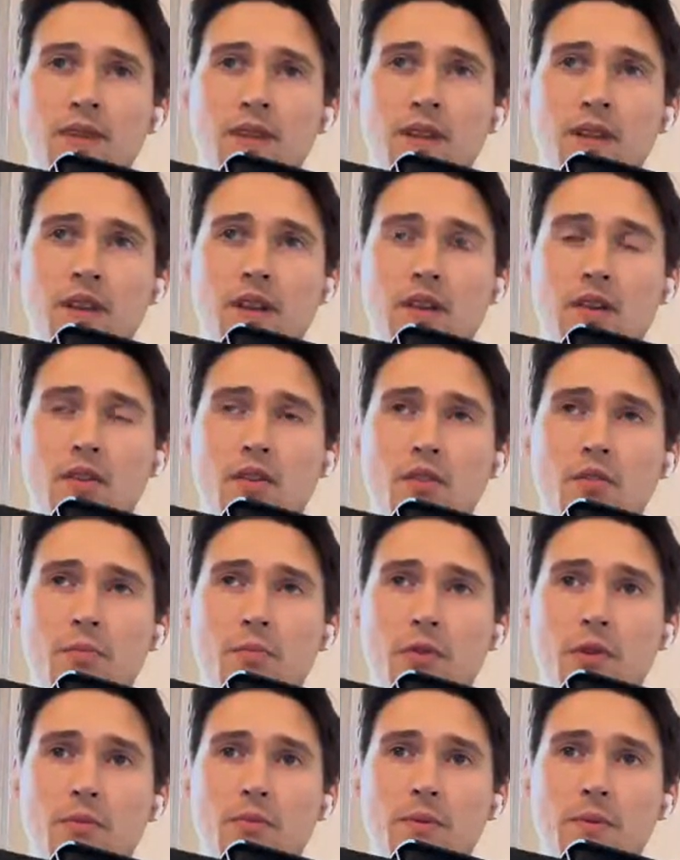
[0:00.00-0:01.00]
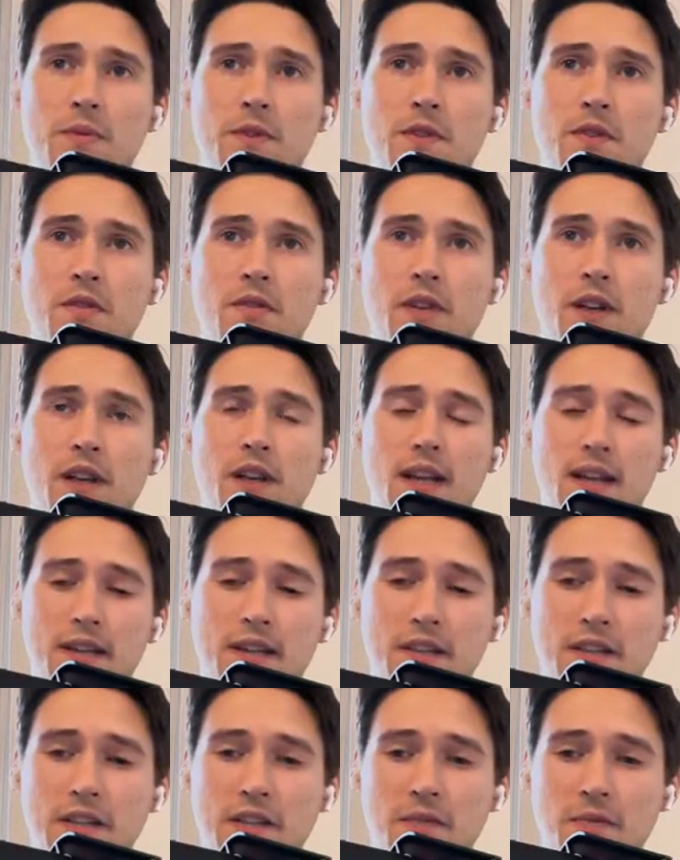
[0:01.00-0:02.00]
learn problem solving. Yeah,
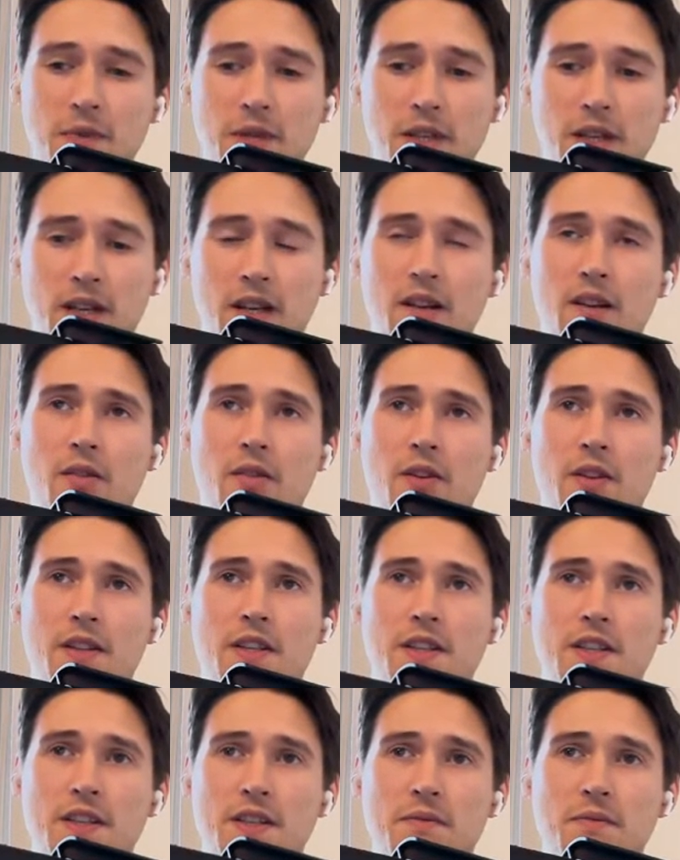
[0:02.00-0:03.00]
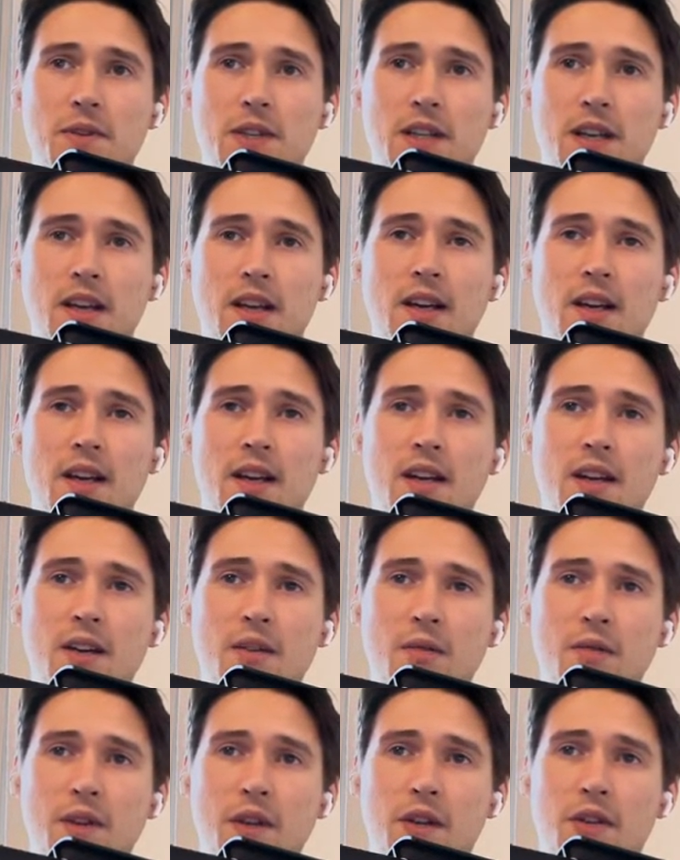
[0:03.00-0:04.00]
this is what I learned. This is what I
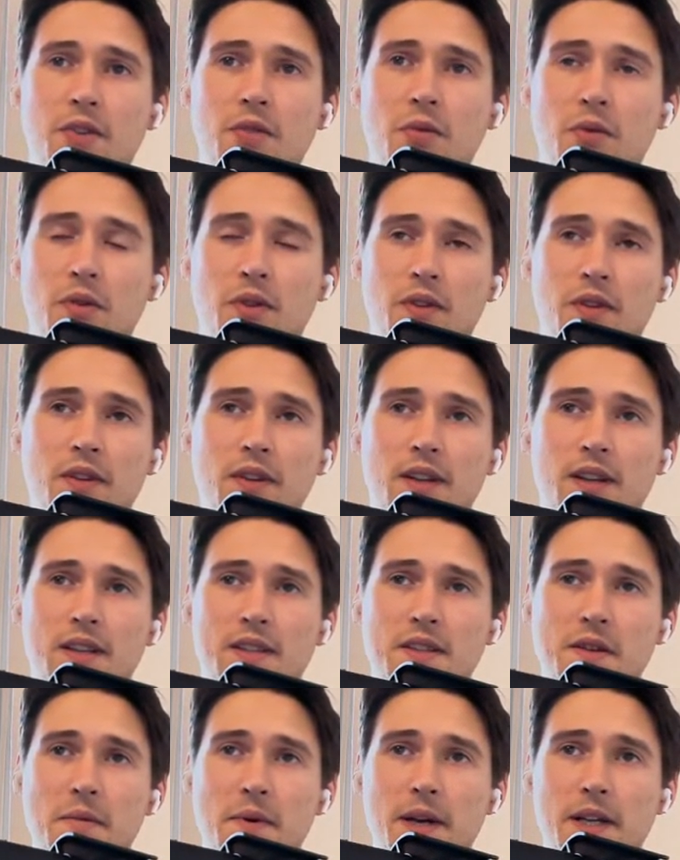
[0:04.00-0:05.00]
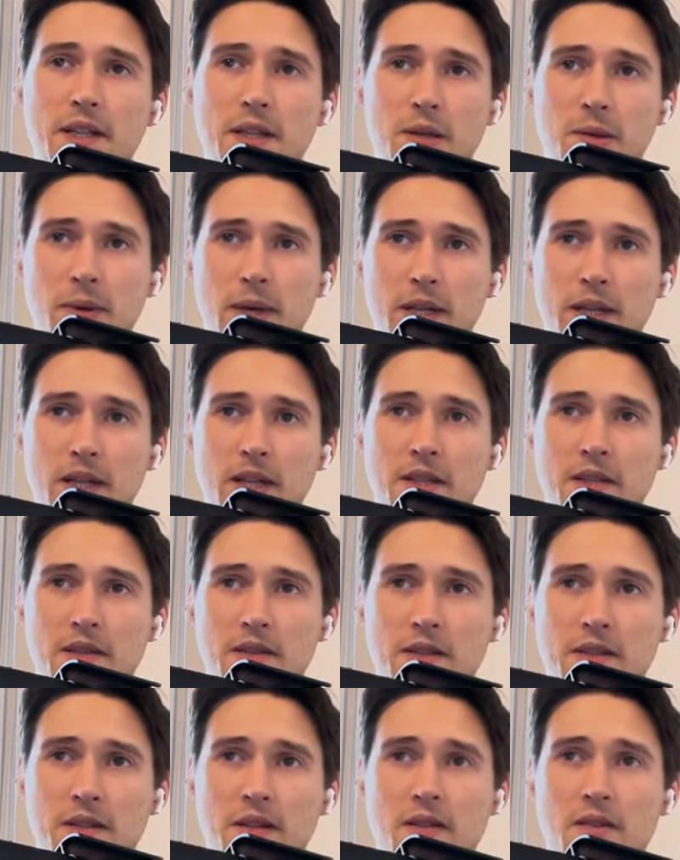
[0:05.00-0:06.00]
what I took. It's quite quite
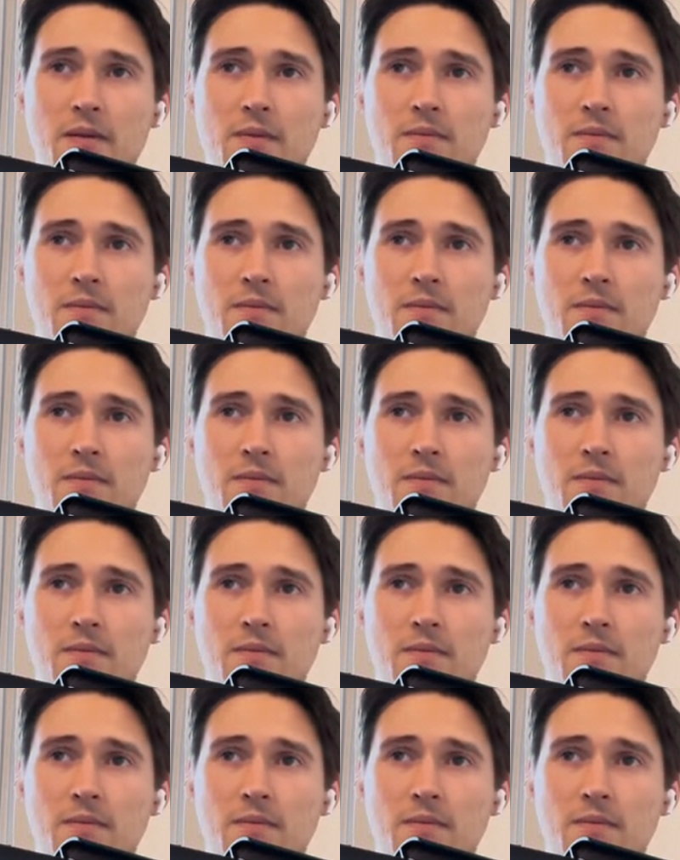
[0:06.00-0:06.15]
interesting.